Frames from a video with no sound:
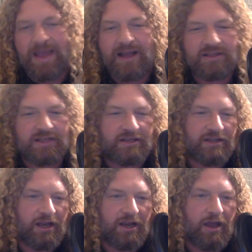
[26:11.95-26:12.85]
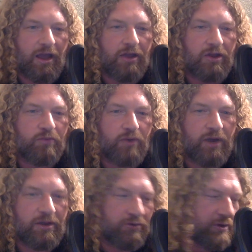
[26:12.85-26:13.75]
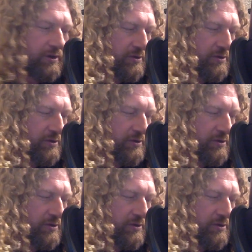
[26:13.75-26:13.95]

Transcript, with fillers: as I said in the prelude